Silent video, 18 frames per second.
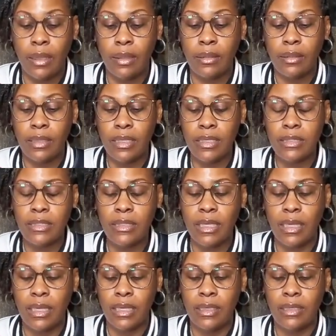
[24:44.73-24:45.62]
this
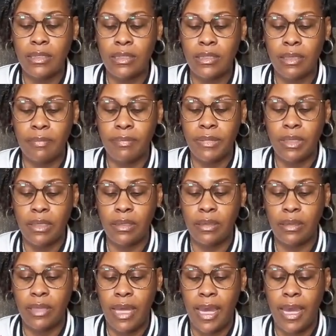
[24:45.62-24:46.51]
is
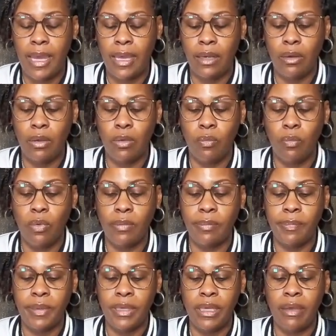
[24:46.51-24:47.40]
something that
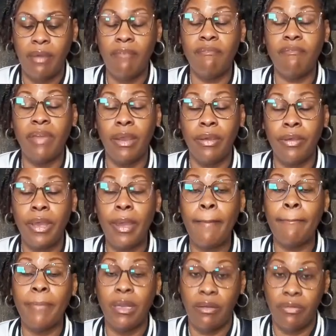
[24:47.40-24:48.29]
would be very
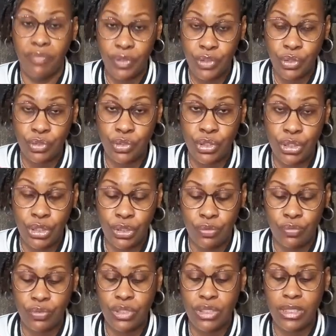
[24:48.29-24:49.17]
beneficial to
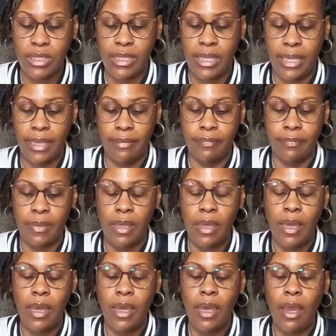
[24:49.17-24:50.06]
you to get.
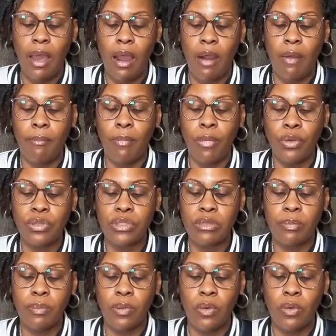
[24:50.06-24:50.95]
Are
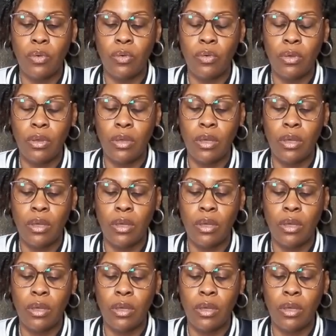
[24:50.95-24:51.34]
multiple